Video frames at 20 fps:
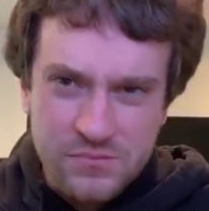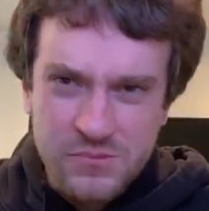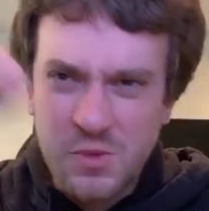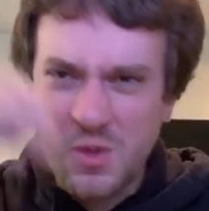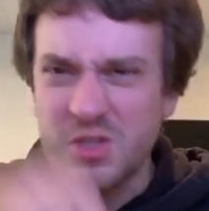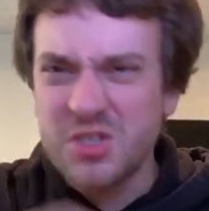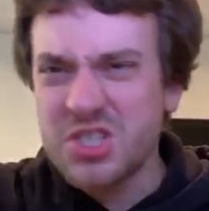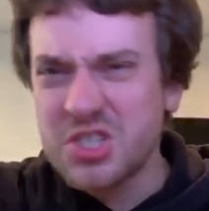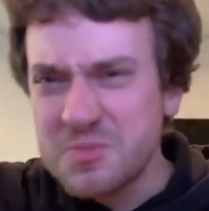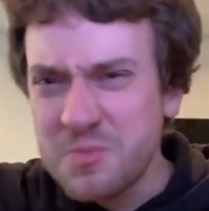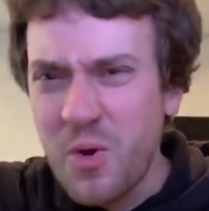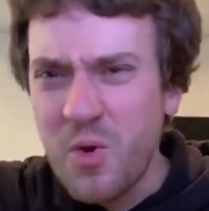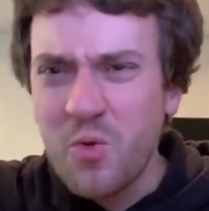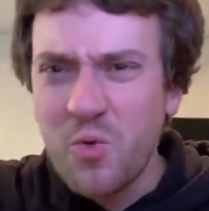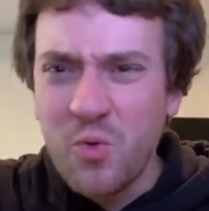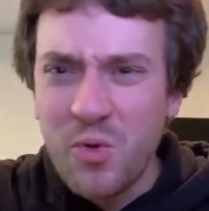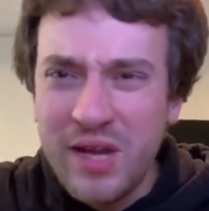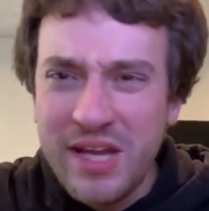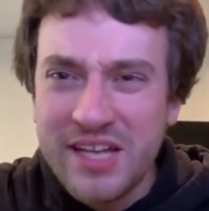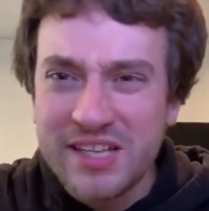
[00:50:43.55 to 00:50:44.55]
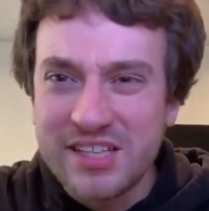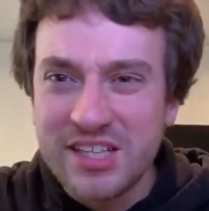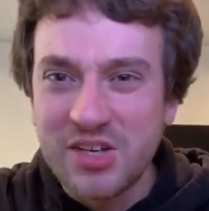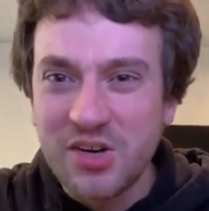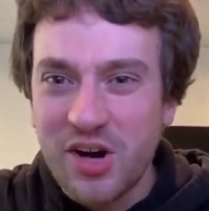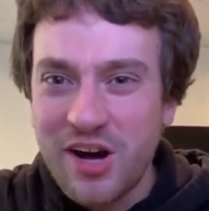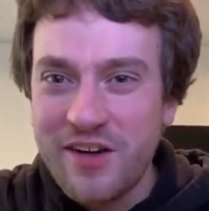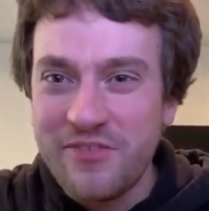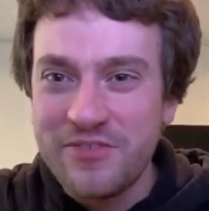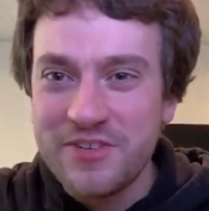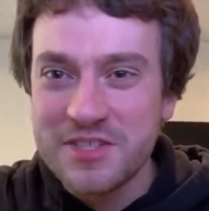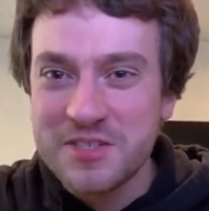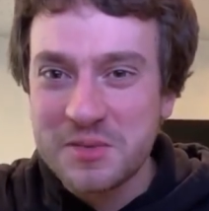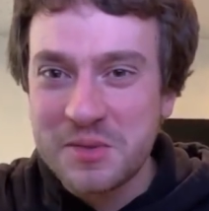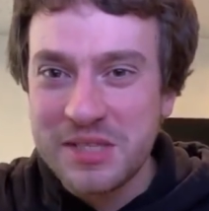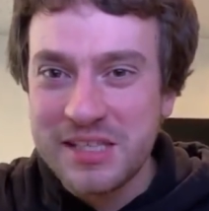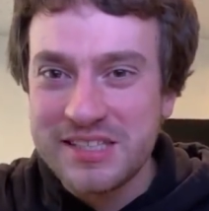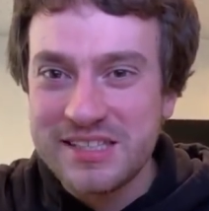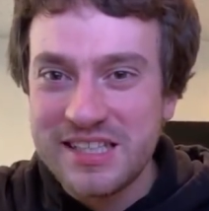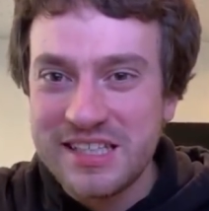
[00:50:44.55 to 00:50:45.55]
don't smoke weed at the office.
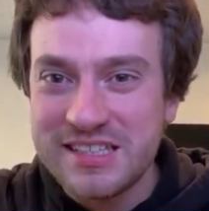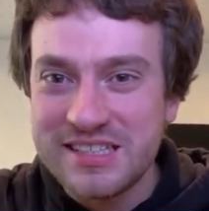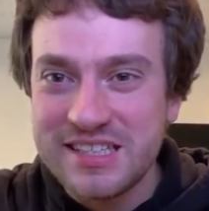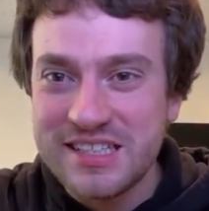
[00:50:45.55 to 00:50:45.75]
What do you think